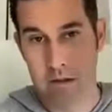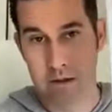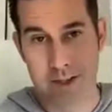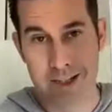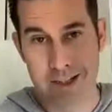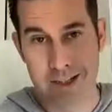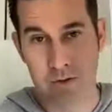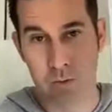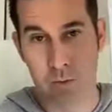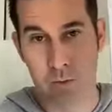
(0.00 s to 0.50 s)

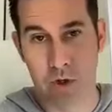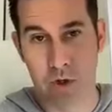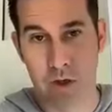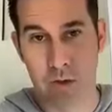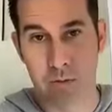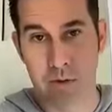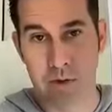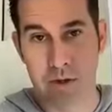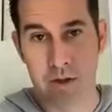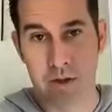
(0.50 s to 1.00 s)
this
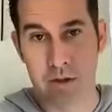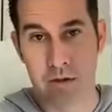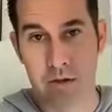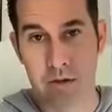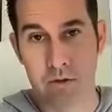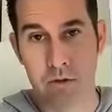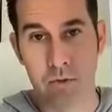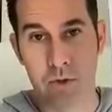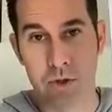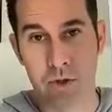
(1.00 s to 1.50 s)
workbook,
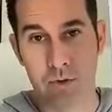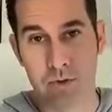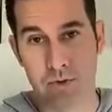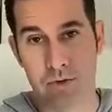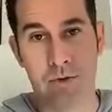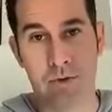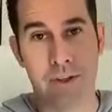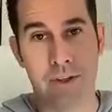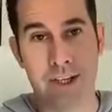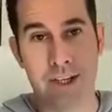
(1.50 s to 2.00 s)
which
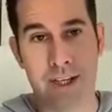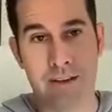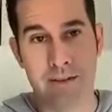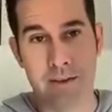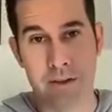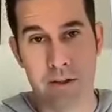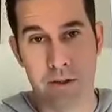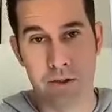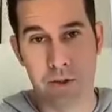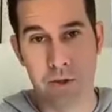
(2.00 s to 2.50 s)
was only
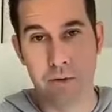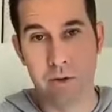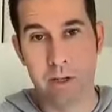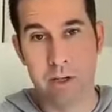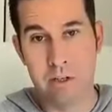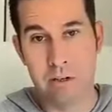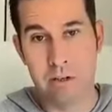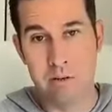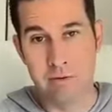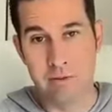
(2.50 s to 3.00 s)
given to
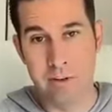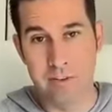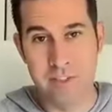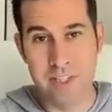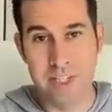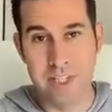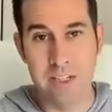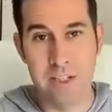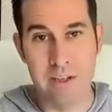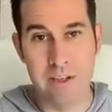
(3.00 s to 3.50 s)

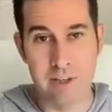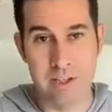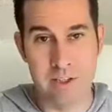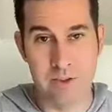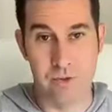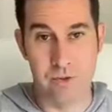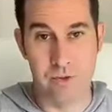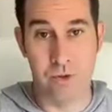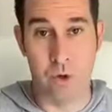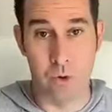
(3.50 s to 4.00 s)
215 of
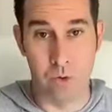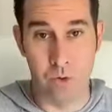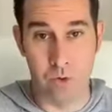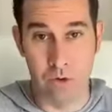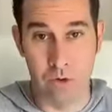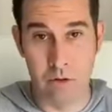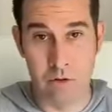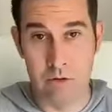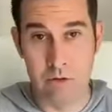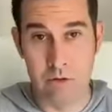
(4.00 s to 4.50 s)
us
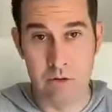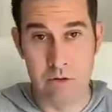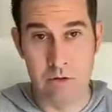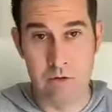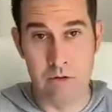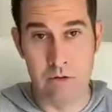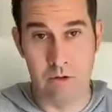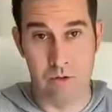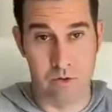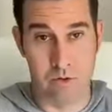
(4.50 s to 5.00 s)
total.
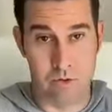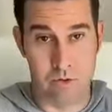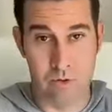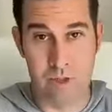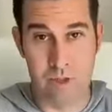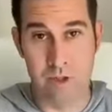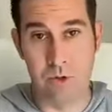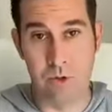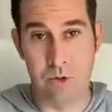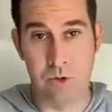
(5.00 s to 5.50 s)
So there's
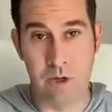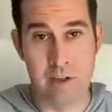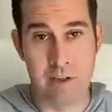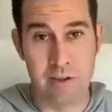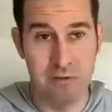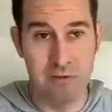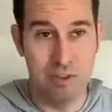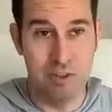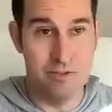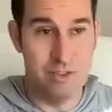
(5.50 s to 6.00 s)
only
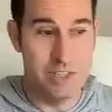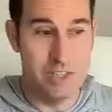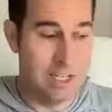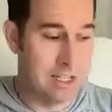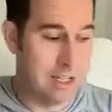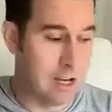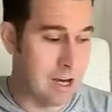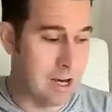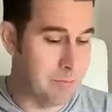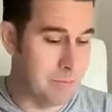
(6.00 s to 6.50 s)

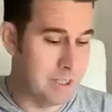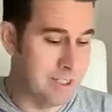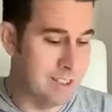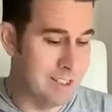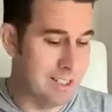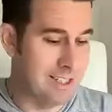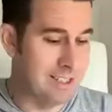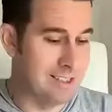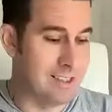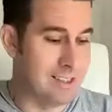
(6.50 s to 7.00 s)
215
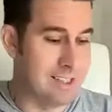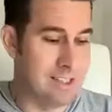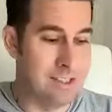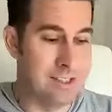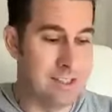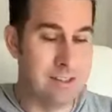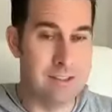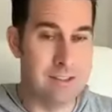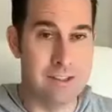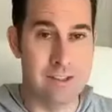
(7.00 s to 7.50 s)
copies in
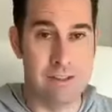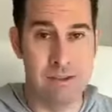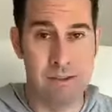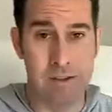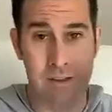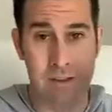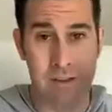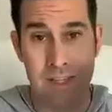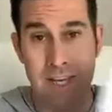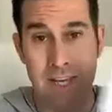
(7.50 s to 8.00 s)
existence. This
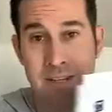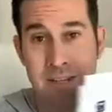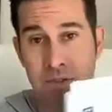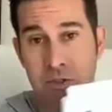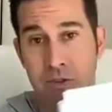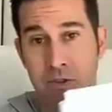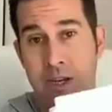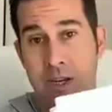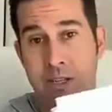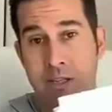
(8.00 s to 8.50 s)
is the
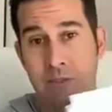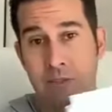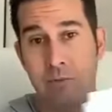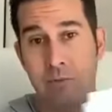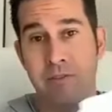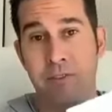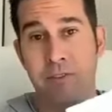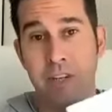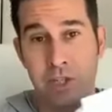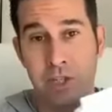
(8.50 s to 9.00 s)
latest, greatest
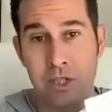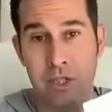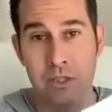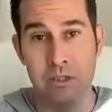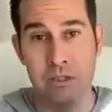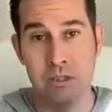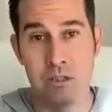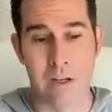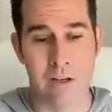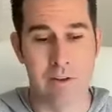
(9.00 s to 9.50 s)

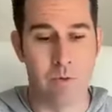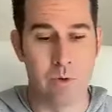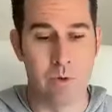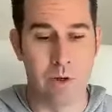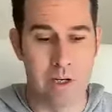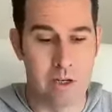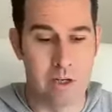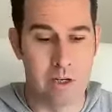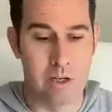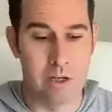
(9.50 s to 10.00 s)
revisions of
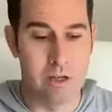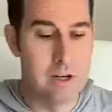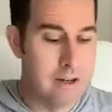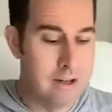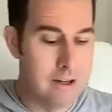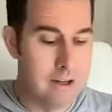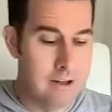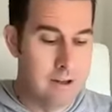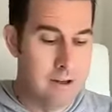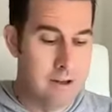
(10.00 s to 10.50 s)
where
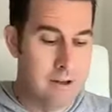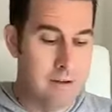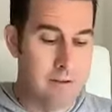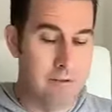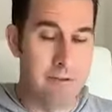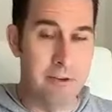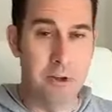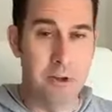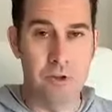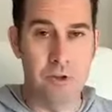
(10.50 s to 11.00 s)

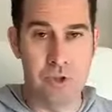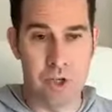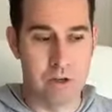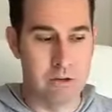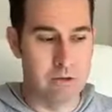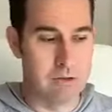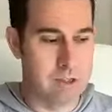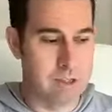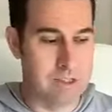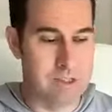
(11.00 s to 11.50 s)
Phil
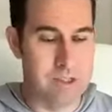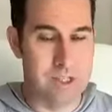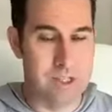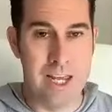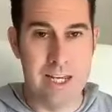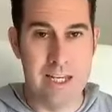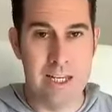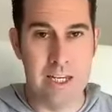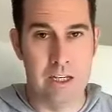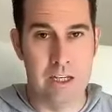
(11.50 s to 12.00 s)
Jones has
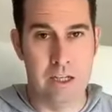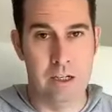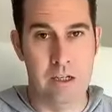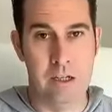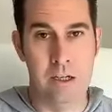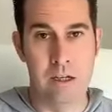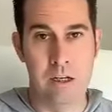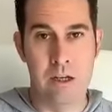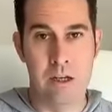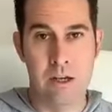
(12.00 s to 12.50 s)

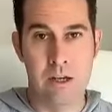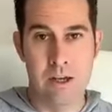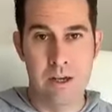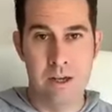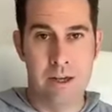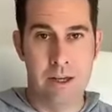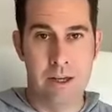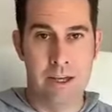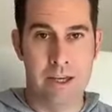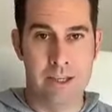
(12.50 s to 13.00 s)
taken
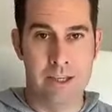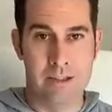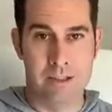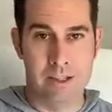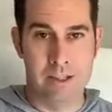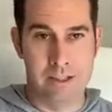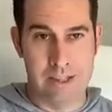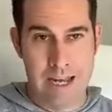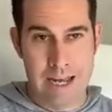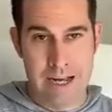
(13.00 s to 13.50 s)

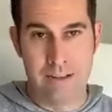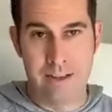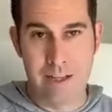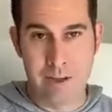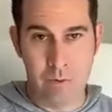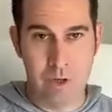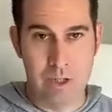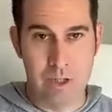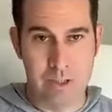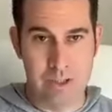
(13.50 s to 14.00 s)
his
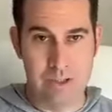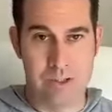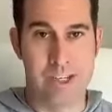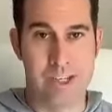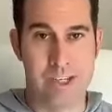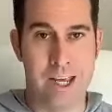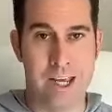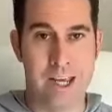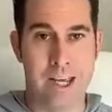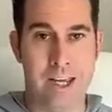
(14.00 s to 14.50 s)
exactly what to
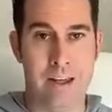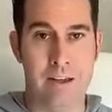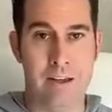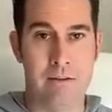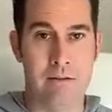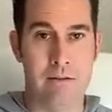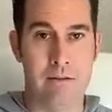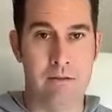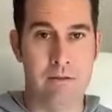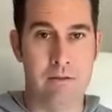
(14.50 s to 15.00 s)
say